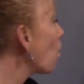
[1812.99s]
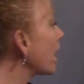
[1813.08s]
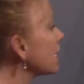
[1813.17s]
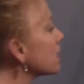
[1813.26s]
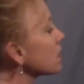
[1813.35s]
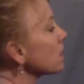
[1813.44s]

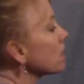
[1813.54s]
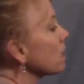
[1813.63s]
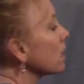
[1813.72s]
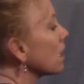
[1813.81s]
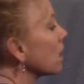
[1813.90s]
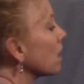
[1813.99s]
white
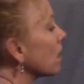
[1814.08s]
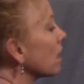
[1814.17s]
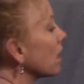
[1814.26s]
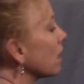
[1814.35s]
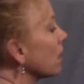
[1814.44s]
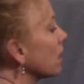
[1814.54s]

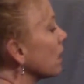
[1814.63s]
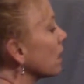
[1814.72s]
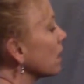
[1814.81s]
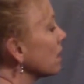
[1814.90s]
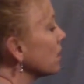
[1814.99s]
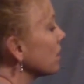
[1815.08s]

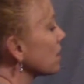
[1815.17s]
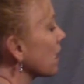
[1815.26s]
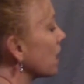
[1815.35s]
here,